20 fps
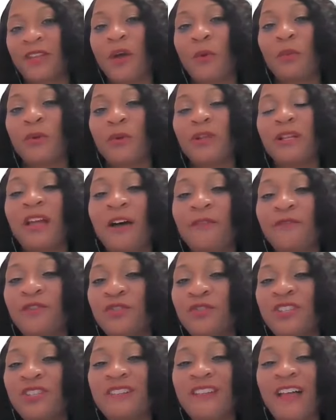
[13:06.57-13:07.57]
We love
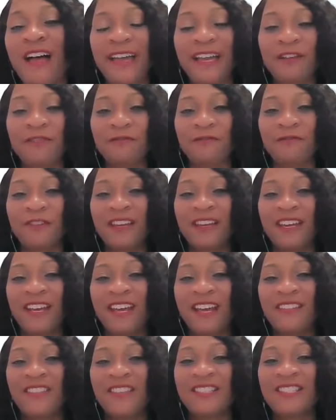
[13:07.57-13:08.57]
you to life.
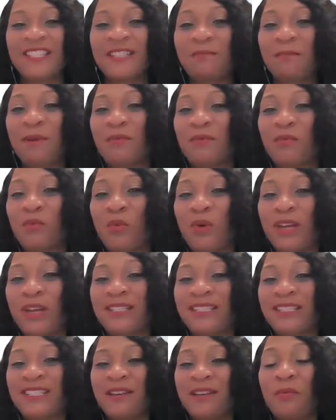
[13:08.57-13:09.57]
This has been
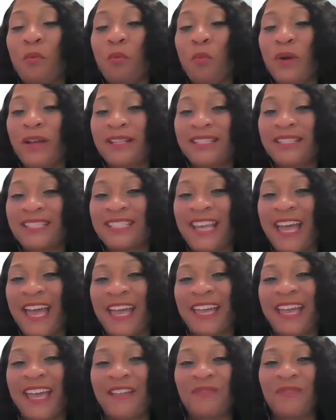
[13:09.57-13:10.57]
Wisdom
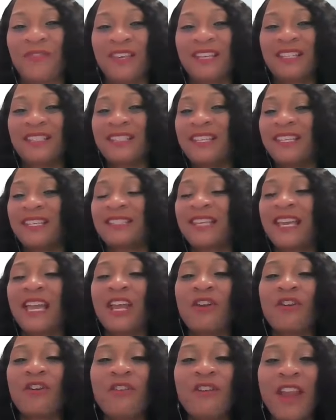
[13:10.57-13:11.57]
Wednesday, and this is
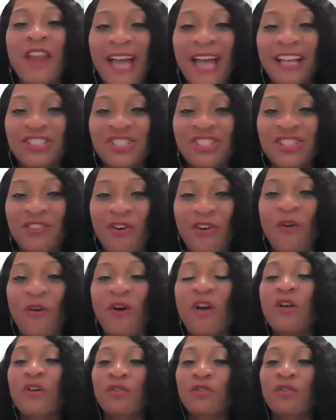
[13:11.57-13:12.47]
International